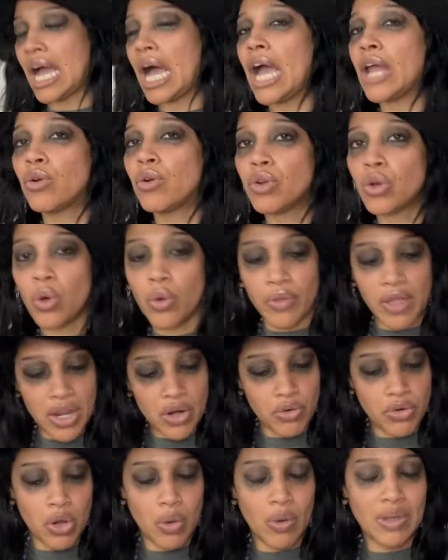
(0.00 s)
I don't know. They
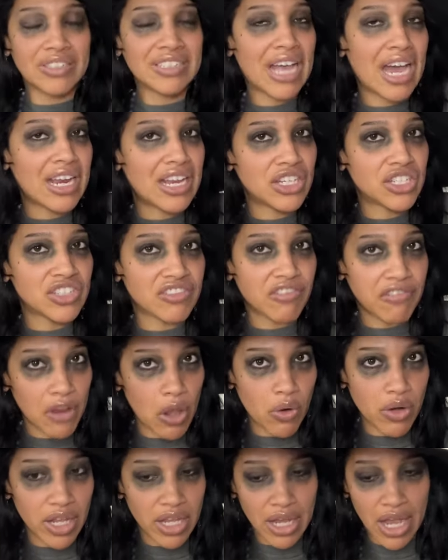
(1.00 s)
don't know. It's kind of just
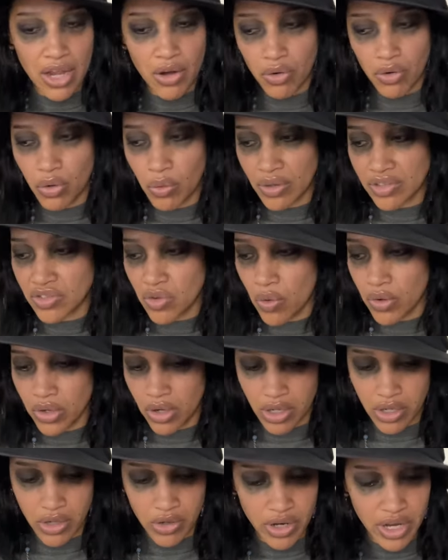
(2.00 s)
floating. I don't know what's going
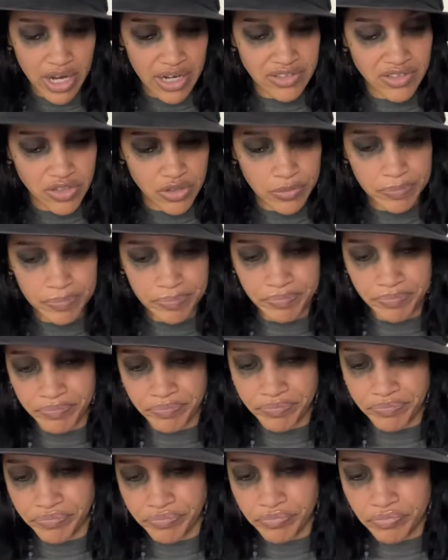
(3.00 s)
on here, Cancer.
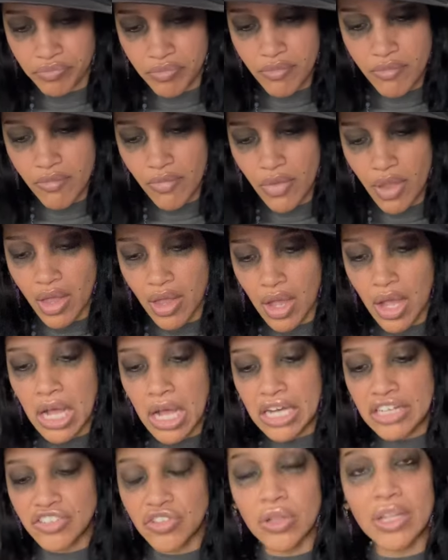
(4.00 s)

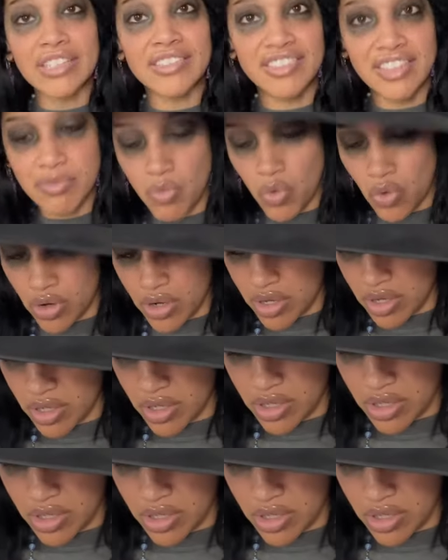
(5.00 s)
So let's see more.